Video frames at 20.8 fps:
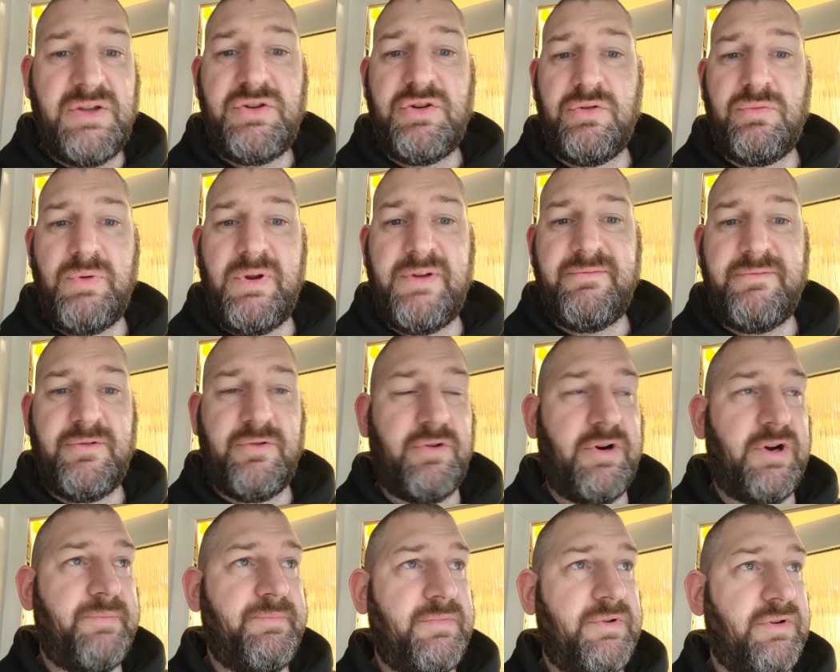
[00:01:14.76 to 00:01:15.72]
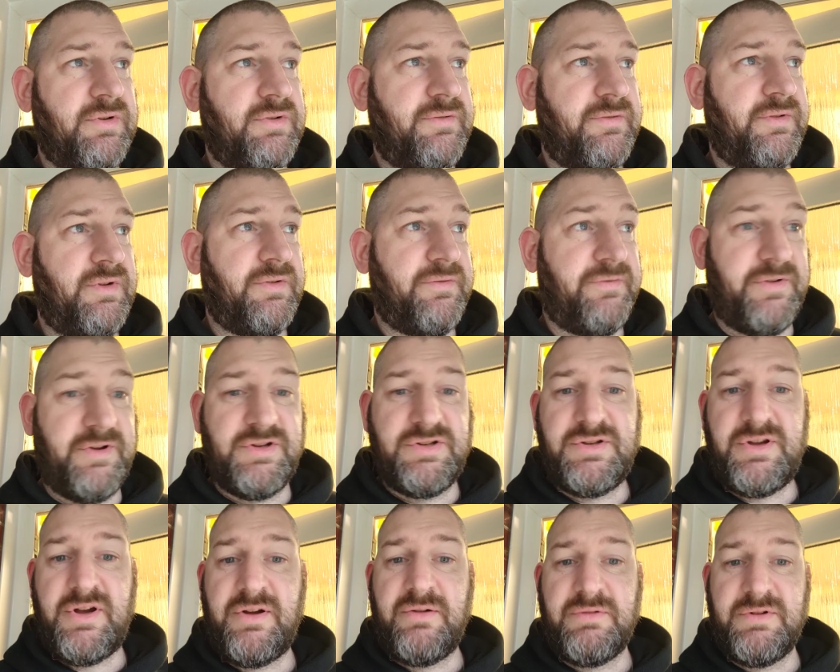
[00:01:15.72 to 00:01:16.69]
Good win for him. Good
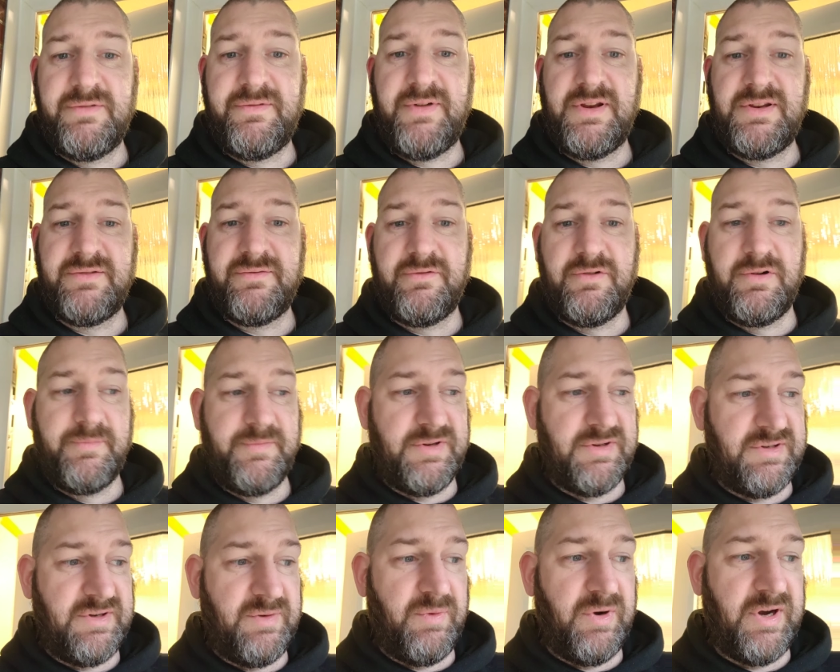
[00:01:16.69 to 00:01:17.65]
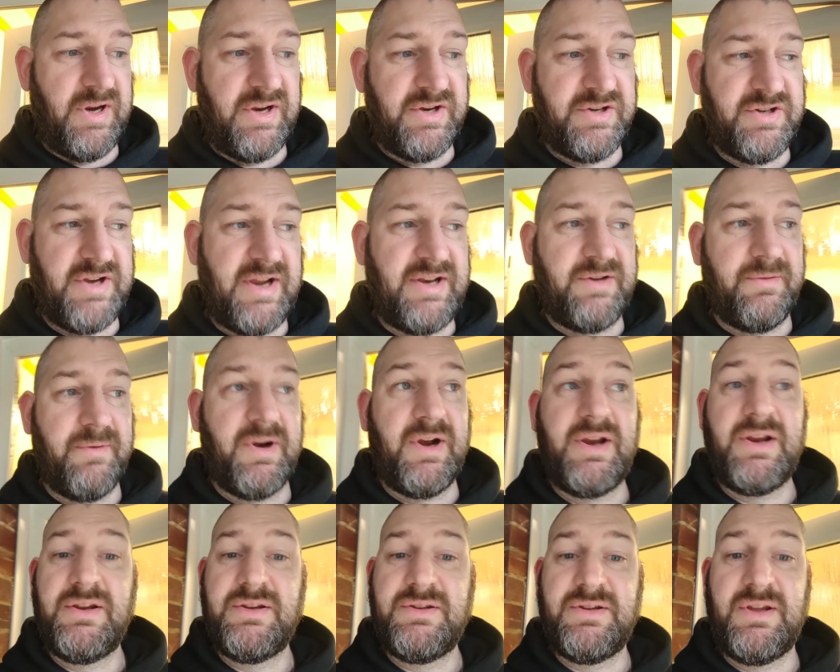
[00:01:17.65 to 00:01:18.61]
first title defence for him since he won it in
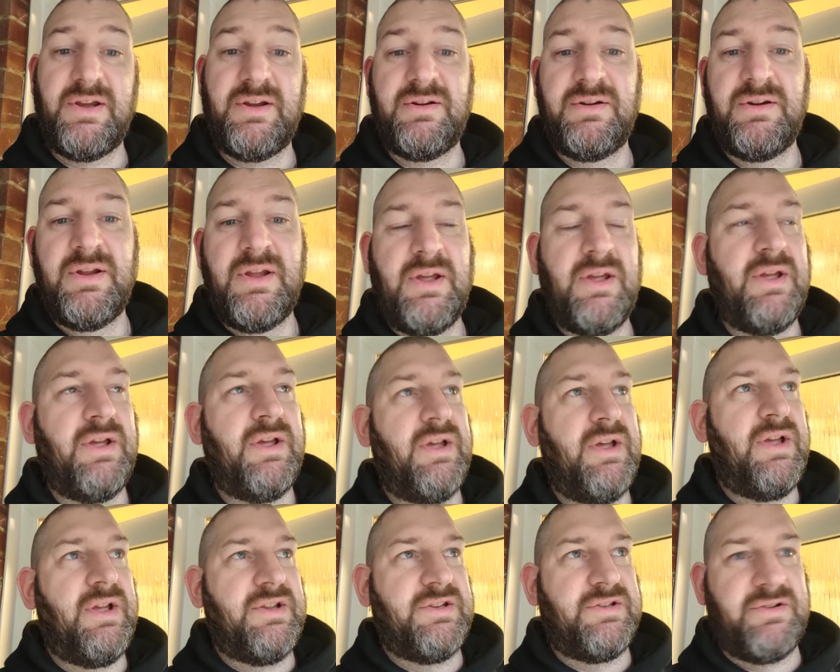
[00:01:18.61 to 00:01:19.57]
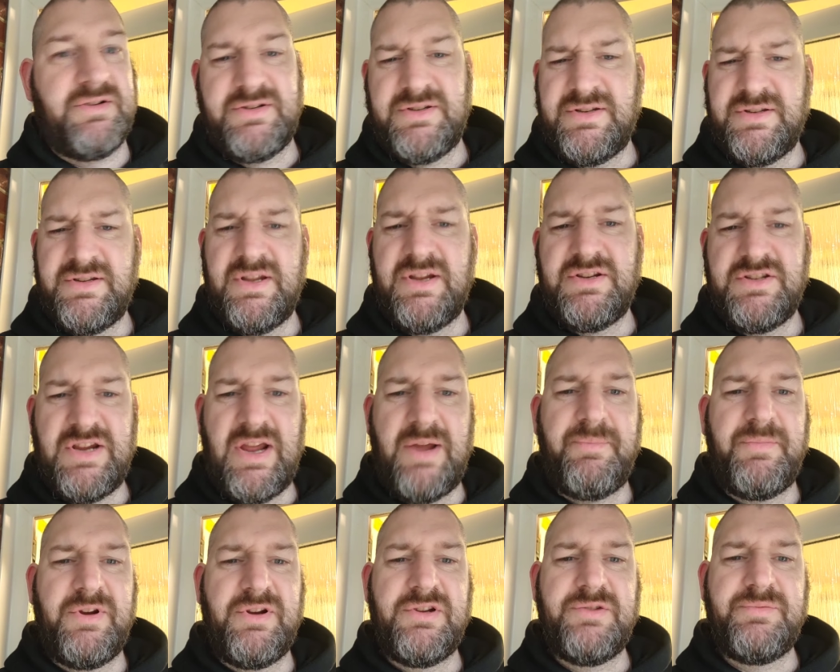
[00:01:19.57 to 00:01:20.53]
January. So it's nice to see a
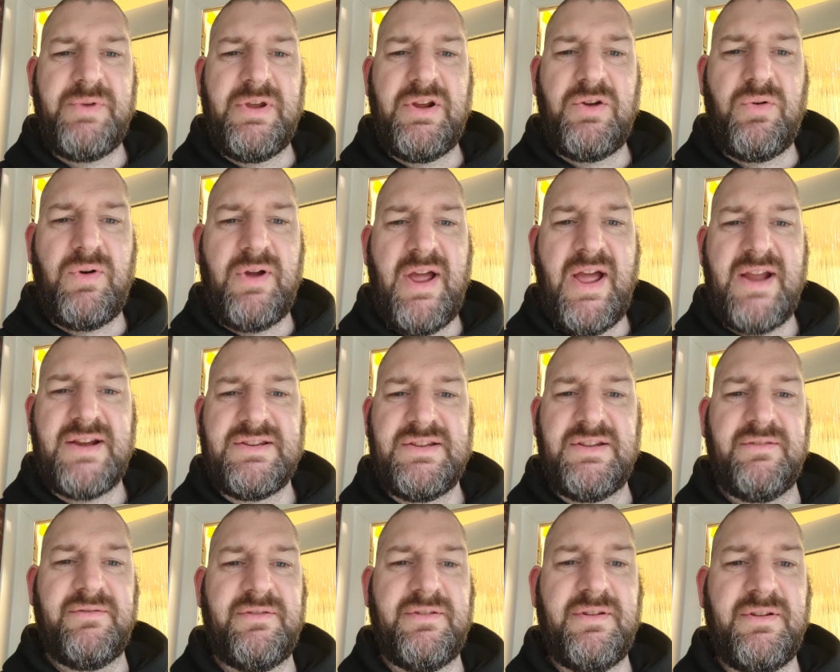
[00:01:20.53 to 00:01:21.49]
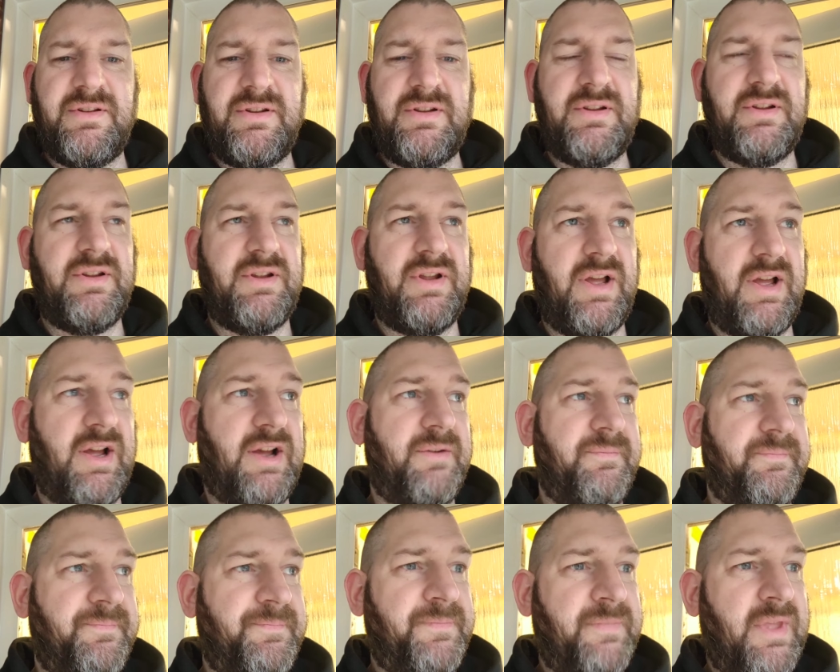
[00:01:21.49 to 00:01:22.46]
champion who's been quite active.
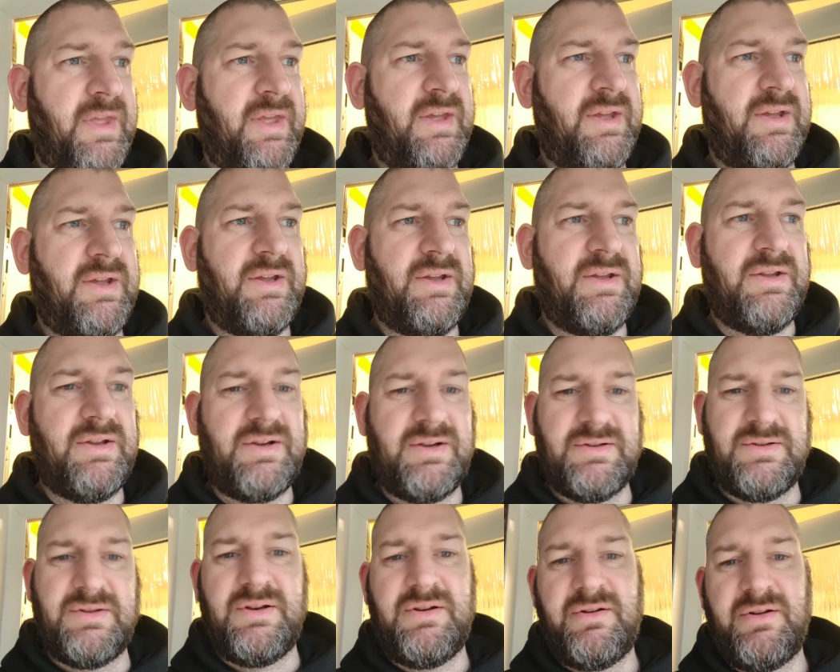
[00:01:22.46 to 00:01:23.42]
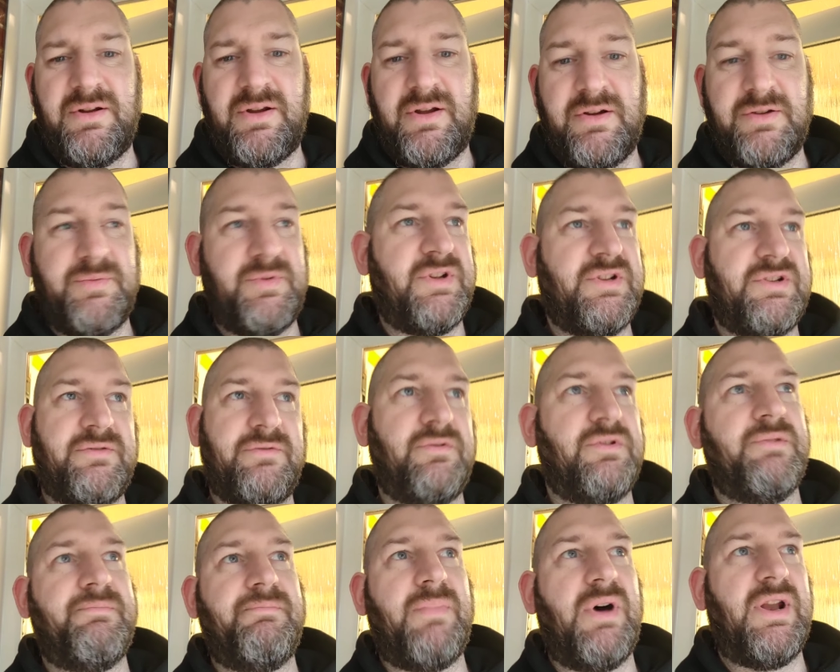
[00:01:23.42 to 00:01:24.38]
Because a lot of guys, because of
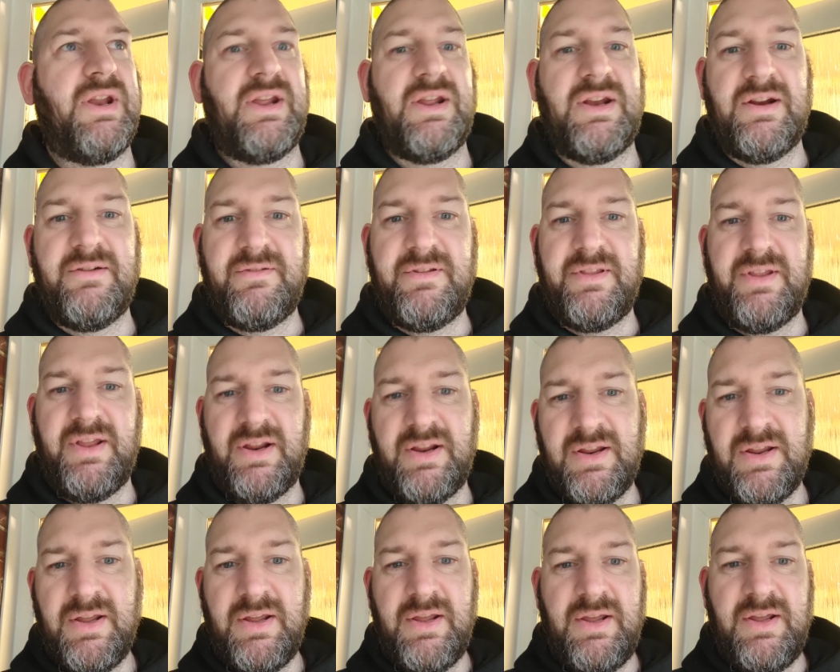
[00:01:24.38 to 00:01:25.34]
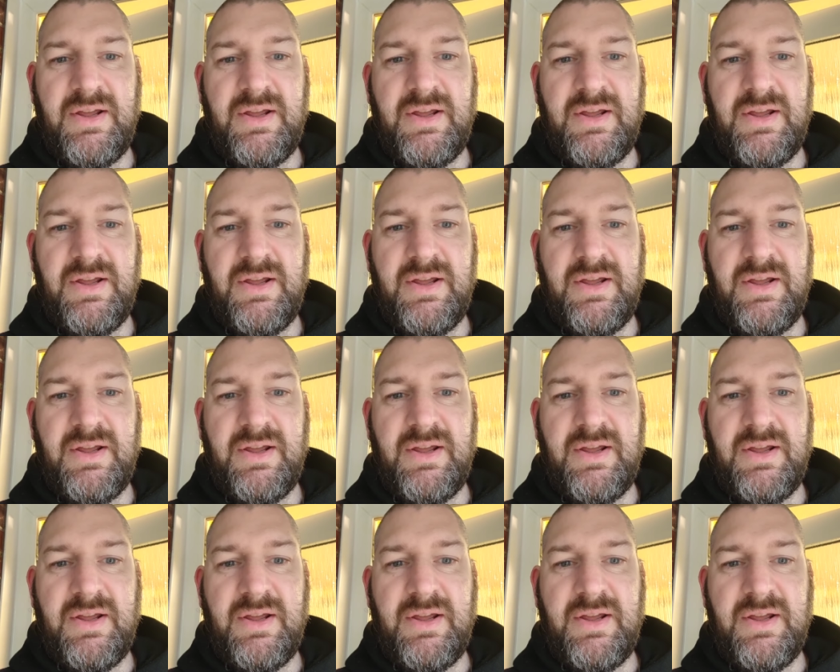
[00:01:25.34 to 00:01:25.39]
all the money and everything...